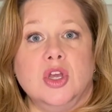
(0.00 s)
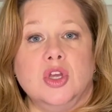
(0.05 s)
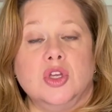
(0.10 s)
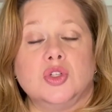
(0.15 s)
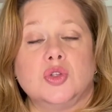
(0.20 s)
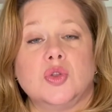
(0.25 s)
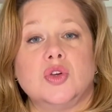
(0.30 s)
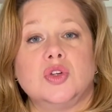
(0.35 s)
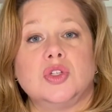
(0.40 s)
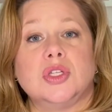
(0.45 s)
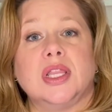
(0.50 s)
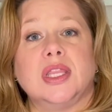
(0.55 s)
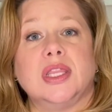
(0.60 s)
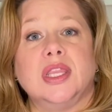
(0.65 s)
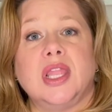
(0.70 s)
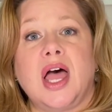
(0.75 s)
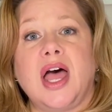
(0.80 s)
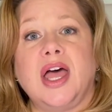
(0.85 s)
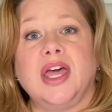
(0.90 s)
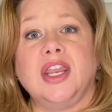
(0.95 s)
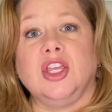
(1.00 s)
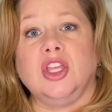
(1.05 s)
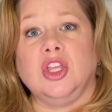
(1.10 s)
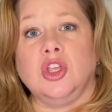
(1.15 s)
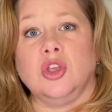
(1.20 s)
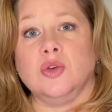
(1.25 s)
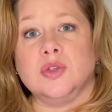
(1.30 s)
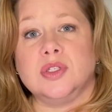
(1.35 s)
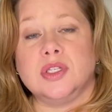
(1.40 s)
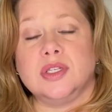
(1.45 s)
So there's a lot of
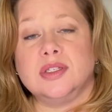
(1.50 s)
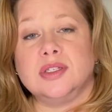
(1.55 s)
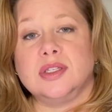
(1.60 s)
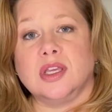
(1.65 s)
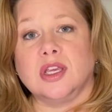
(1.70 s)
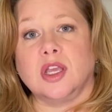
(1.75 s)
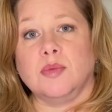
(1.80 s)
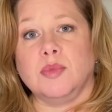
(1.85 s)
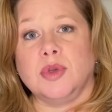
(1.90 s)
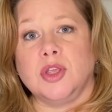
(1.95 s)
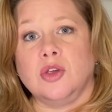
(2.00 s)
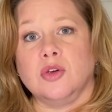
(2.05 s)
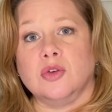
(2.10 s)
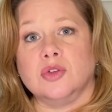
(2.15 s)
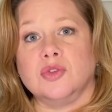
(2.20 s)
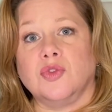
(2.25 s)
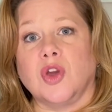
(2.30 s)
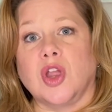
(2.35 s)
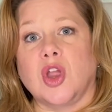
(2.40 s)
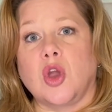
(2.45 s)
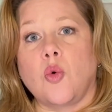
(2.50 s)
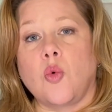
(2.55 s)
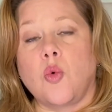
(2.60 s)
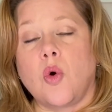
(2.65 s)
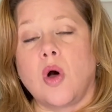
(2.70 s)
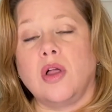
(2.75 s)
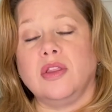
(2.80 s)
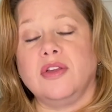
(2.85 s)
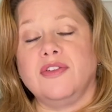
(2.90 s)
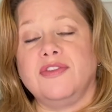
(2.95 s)
uses that can be used for a
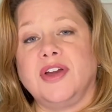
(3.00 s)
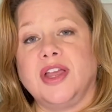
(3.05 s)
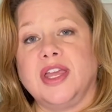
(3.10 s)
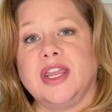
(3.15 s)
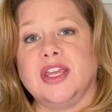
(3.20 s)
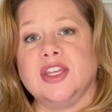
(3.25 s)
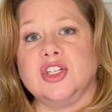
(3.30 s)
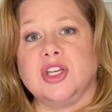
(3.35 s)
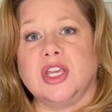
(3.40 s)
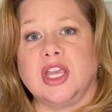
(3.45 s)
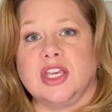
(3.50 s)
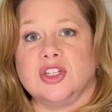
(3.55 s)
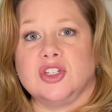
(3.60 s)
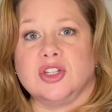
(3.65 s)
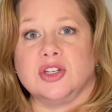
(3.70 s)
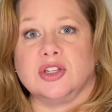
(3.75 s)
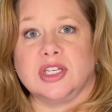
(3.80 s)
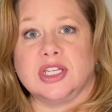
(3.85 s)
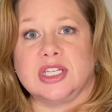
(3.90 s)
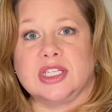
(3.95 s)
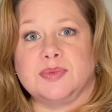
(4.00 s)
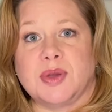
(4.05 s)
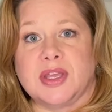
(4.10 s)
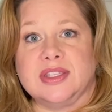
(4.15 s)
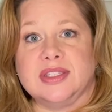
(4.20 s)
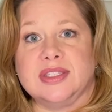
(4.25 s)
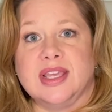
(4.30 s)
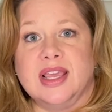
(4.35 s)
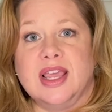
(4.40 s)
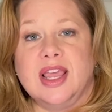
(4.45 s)
qualified educational
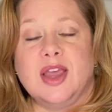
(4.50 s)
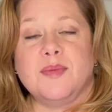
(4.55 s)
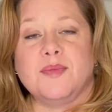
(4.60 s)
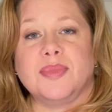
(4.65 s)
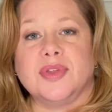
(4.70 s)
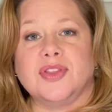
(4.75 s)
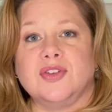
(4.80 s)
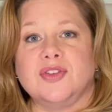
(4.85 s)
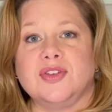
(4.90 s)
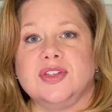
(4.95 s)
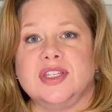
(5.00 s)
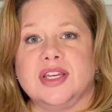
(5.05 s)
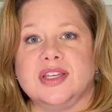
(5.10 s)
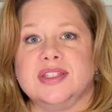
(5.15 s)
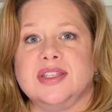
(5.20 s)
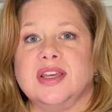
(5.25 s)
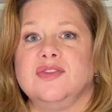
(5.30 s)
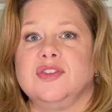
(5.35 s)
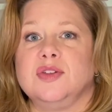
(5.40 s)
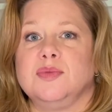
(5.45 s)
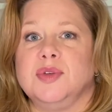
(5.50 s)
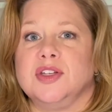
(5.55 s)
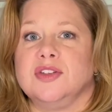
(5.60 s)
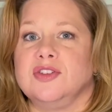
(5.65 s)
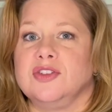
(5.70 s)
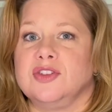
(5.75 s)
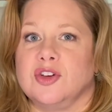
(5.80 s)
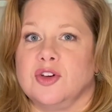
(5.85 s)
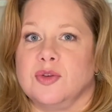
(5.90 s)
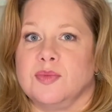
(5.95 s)
expense, but there does have to be a
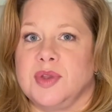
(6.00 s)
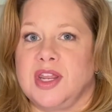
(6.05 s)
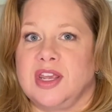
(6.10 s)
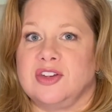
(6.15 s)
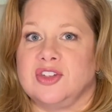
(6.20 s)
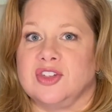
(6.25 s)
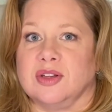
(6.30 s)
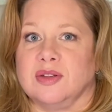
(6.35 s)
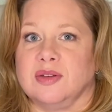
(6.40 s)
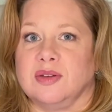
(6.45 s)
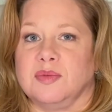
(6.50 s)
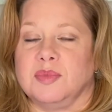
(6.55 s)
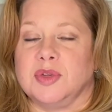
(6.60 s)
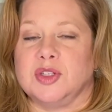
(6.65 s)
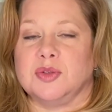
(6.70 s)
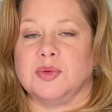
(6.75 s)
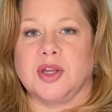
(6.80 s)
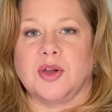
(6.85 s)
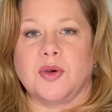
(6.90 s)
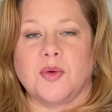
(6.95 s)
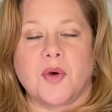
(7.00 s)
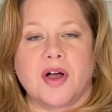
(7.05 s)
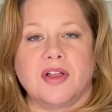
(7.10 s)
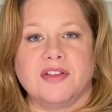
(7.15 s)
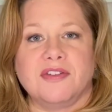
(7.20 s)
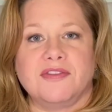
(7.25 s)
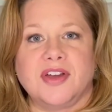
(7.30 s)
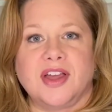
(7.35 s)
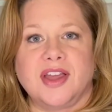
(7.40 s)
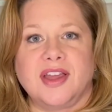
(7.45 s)
determination between
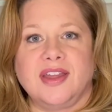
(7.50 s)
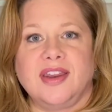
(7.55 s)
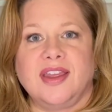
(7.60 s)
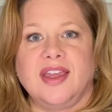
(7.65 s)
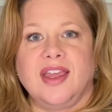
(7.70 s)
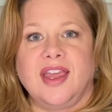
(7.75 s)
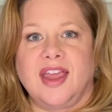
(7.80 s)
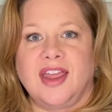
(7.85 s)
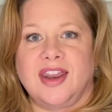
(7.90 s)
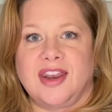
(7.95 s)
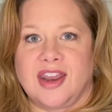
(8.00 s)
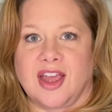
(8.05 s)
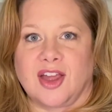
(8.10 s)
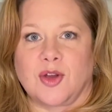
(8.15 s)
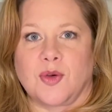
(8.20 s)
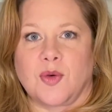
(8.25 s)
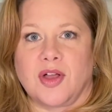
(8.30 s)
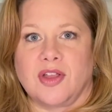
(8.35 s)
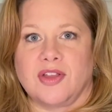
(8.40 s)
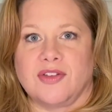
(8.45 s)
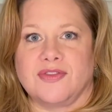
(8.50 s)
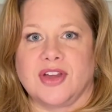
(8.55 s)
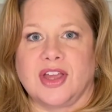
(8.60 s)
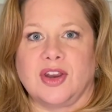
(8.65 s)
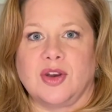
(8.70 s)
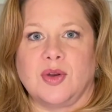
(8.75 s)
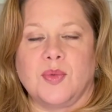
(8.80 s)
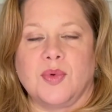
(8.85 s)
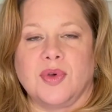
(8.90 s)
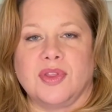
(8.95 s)
qualified and
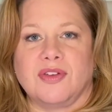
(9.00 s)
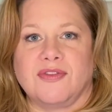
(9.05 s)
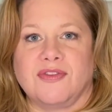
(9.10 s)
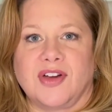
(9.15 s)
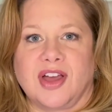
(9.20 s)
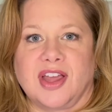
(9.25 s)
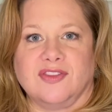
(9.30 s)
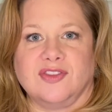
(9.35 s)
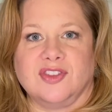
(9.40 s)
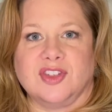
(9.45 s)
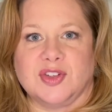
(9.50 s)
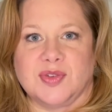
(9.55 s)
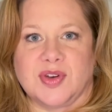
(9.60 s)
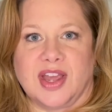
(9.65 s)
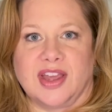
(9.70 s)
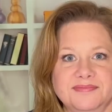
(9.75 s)
non-qualified with a 529.